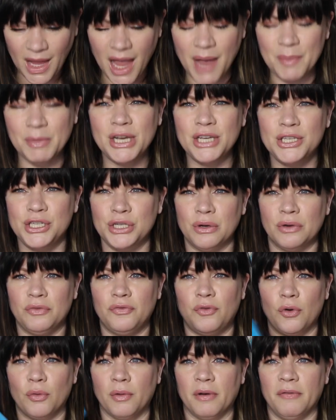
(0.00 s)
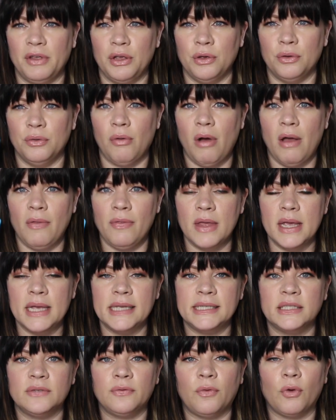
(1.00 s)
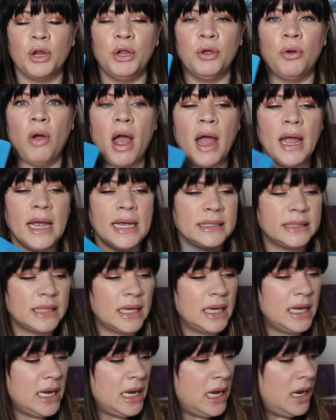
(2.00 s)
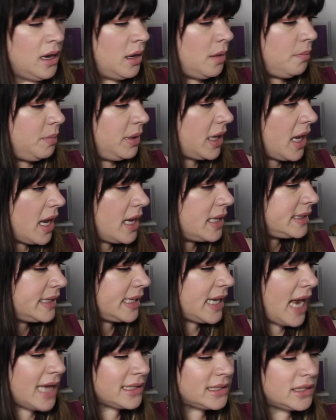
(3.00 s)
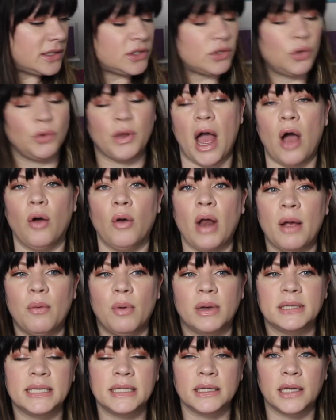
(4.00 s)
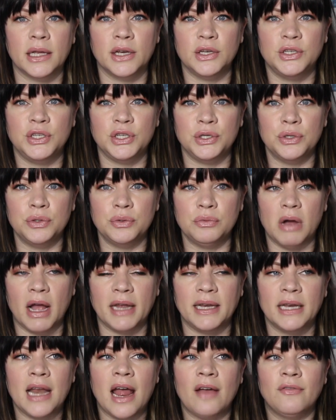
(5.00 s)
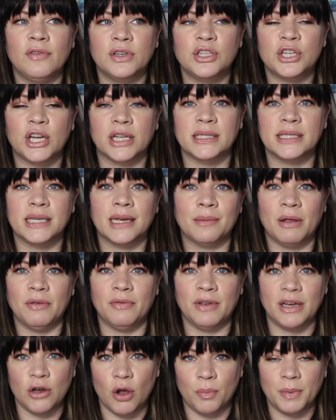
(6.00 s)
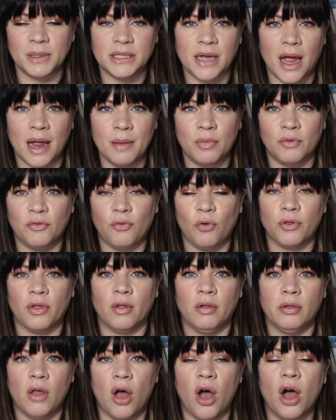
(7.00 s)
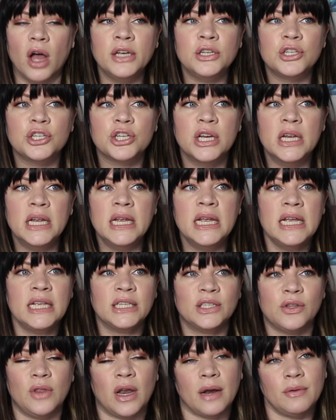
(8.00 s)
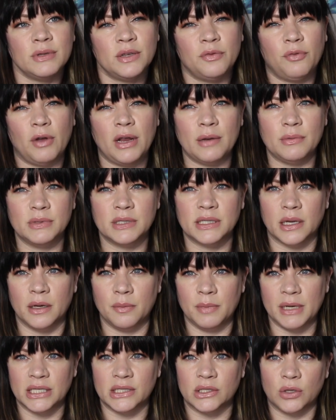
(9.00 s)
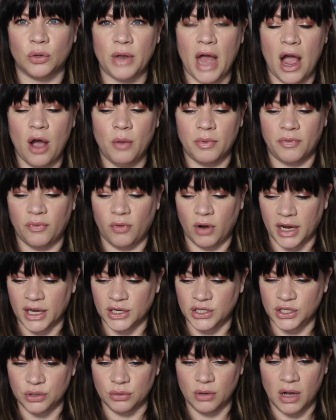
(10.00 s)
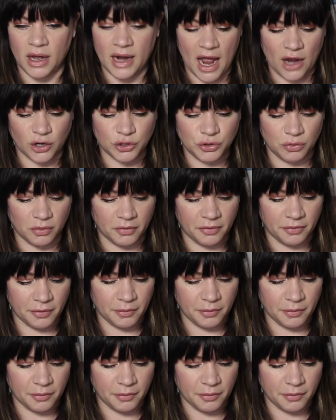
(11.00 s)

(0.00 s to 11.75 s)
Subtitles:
I'm going to do a full review on this for you guys because it hasn't sold out. I didn't have a chance to get my video up in time before the launch. So then I was afraid it was going to be sold out before I could do an actual